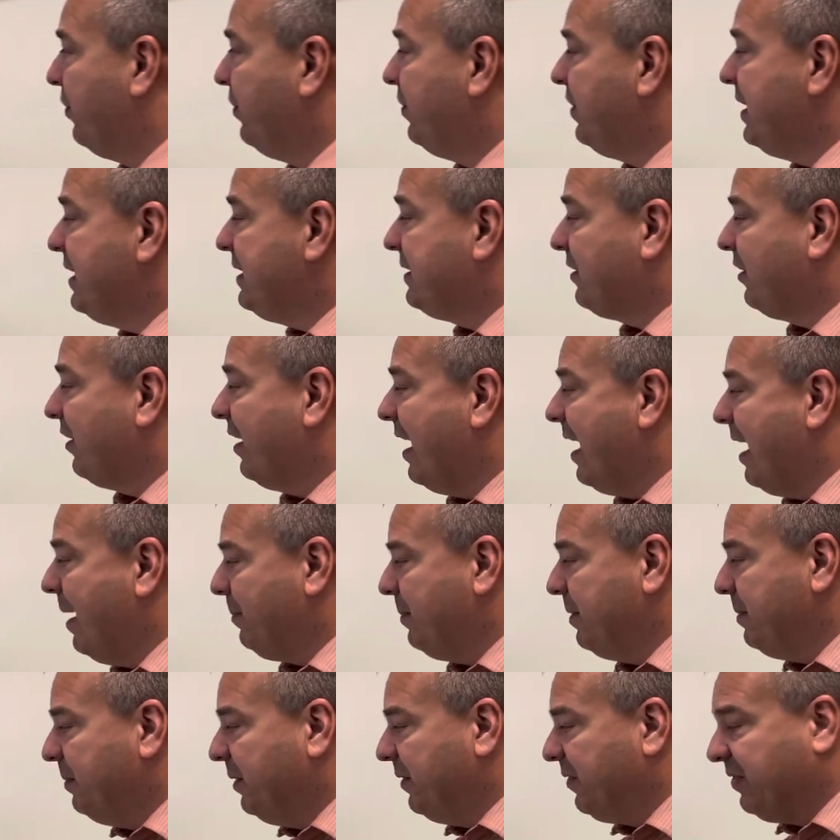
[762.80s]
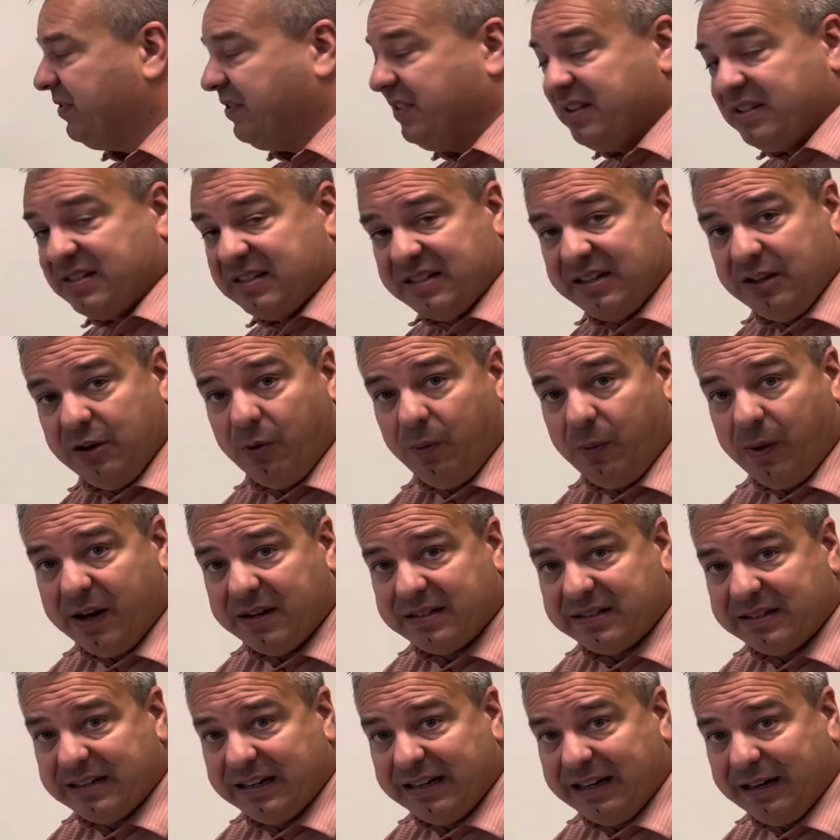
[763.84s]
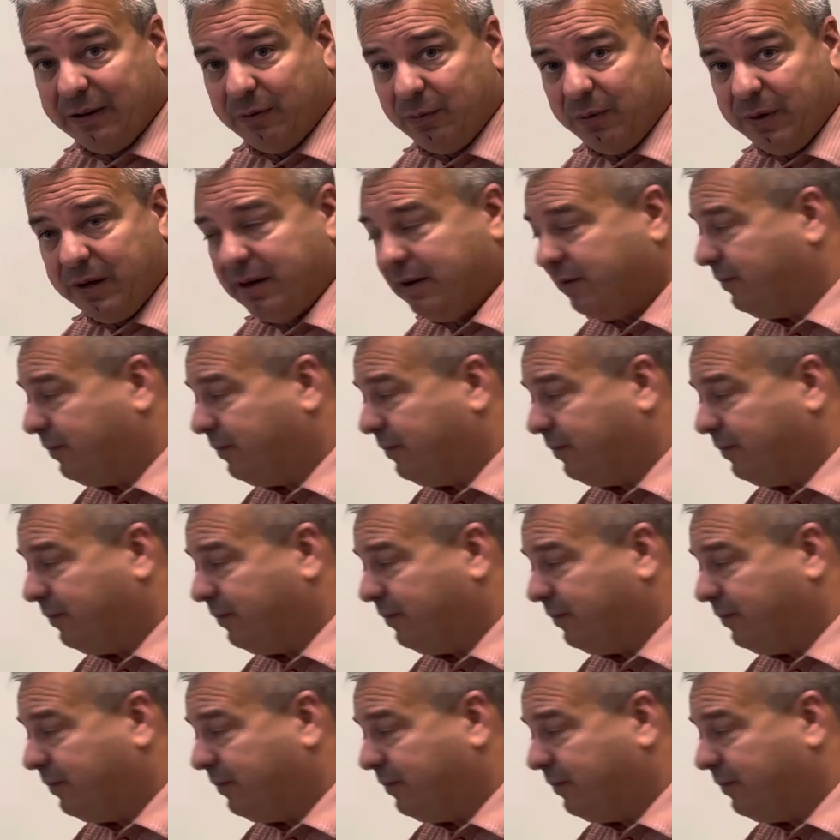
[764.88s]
of these are happy, but this still wants to get rid